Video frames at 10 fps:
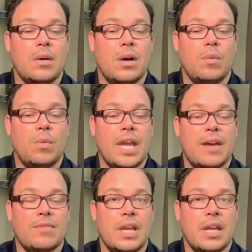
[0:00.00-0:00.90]
we have
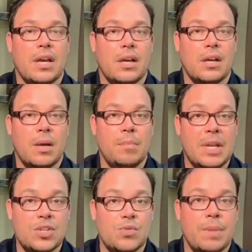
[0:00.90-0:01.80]
a, uh, a,
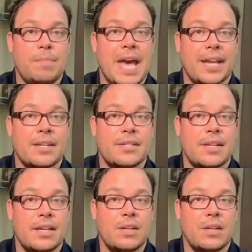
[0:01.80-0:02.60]
ministry in Pakistan.